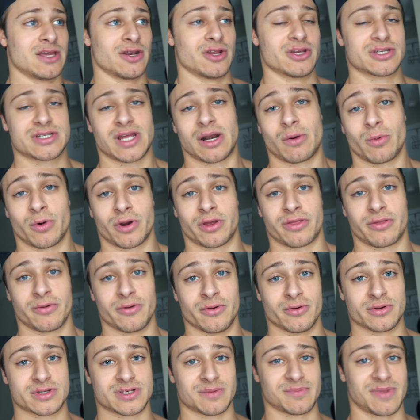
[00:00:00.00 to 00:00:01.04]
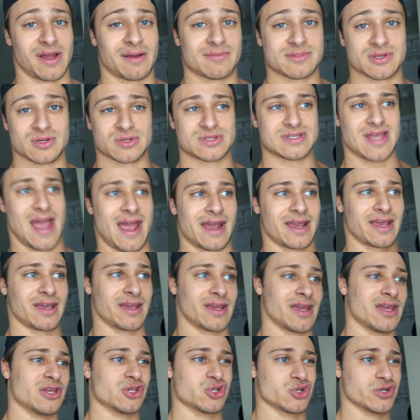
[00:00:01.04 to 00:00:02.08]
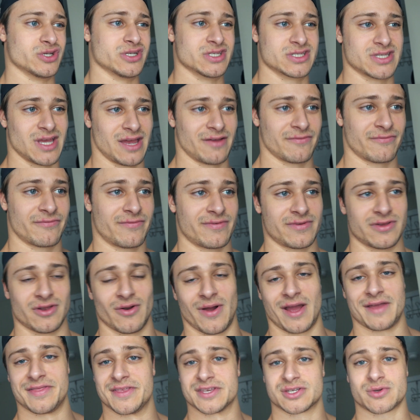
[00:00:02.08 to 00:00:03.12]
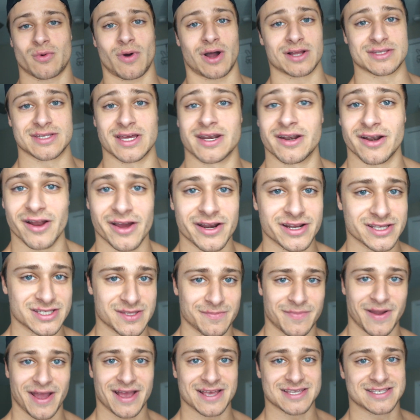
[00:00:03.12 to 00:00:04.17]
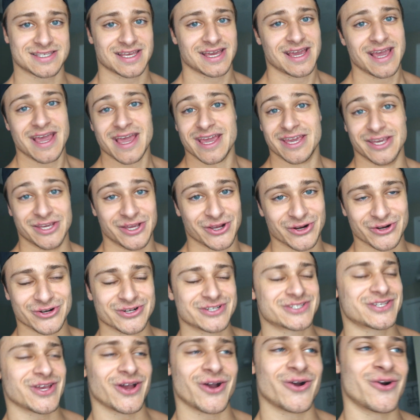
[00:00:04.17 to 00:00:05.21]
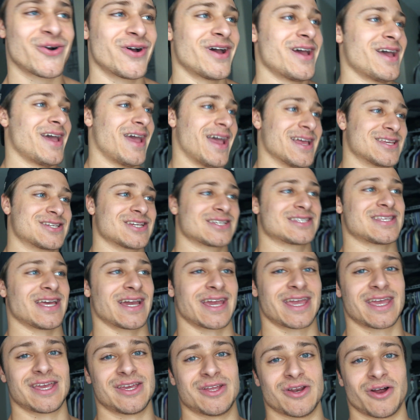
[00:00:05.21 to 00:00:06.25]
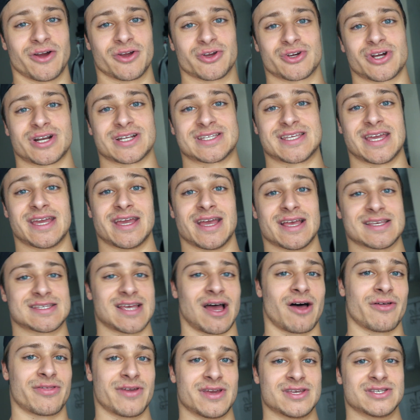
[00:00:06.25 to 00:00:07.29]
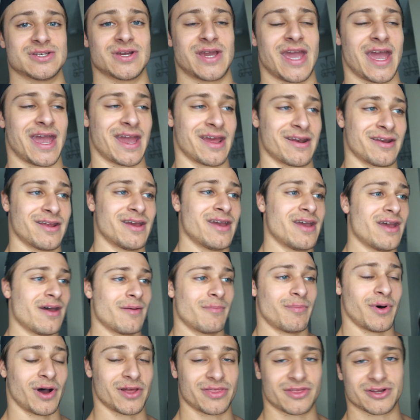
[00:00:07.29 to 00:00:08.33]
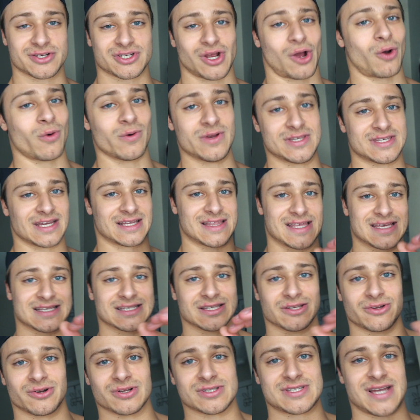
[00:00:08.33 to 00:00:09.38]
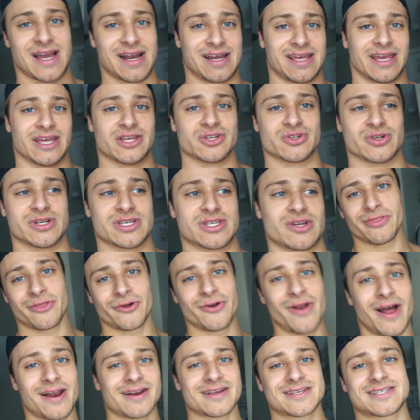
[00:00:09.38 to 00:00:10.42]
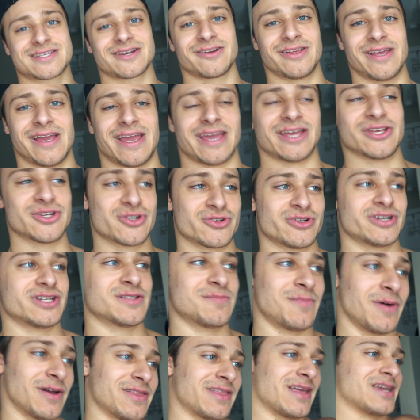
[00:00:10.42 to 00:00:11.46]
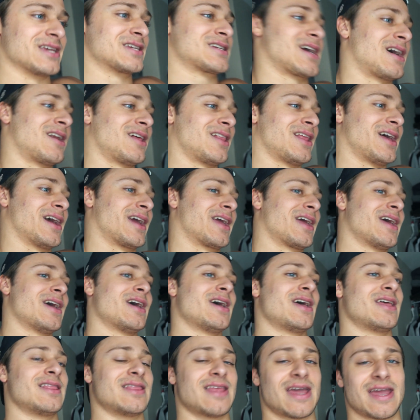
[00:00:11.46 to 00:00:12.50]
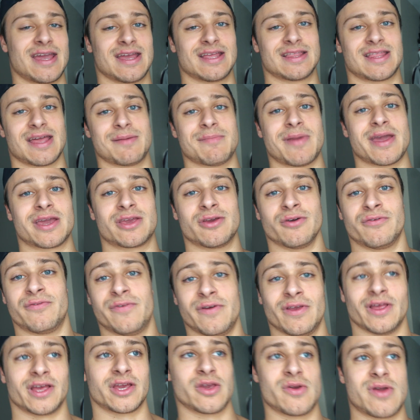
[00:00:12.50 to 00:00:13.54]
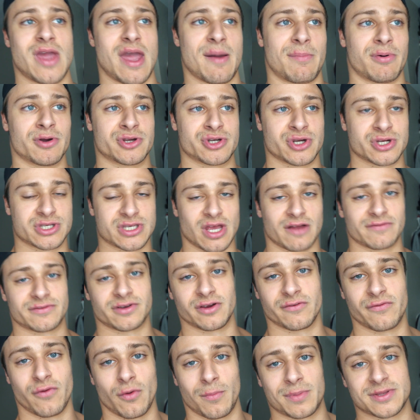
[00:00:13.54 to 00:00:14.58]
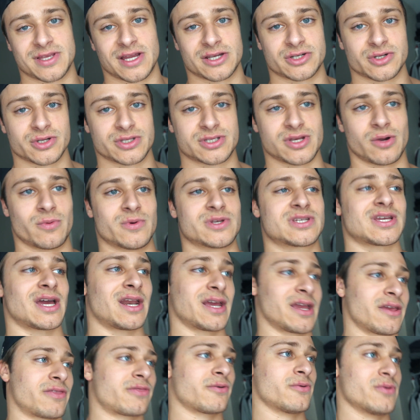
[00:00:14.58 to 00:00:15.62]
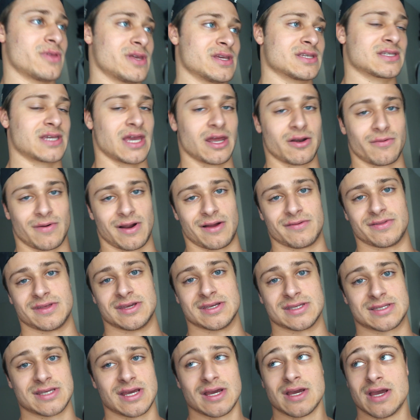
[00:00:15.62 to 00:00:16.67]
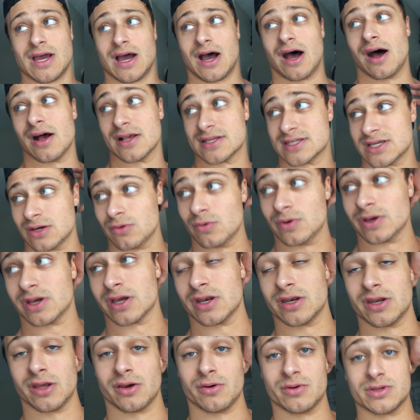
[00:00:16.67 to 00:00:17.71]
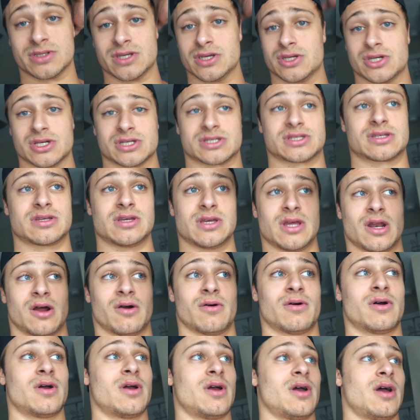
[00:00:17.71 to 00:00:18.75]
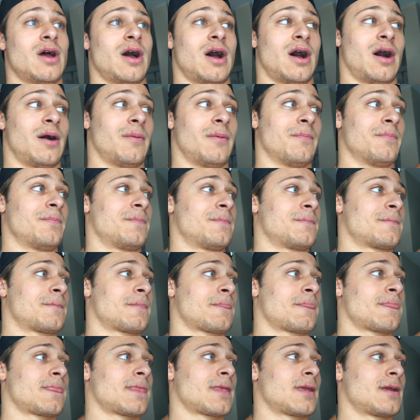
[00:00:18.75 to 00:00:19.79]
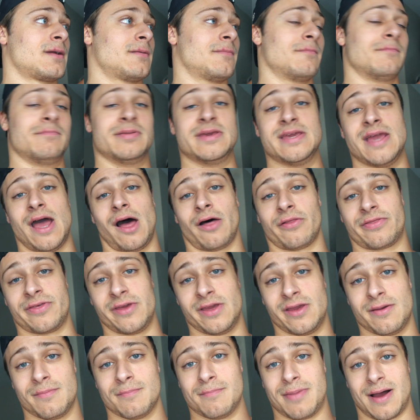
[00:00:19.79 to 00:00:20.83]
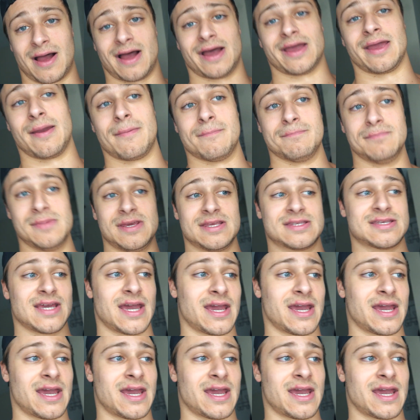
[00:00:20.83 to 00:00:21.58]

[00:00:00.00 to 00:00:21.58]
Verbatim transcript: You know, you just gotta work through sometimes those nagging injuries. I've you know had this quad tendonitis the past year or so. It's just like you know you're trying to stay as healthy as you can, but there's always like these little tiny injuries. They're not necessarily injuries, but they just kind of like they they make you feel like you can't push yourself to your full potential. So we just got to get through these, get around these, uh, see what we can do to just you know. Um, be healthy by meet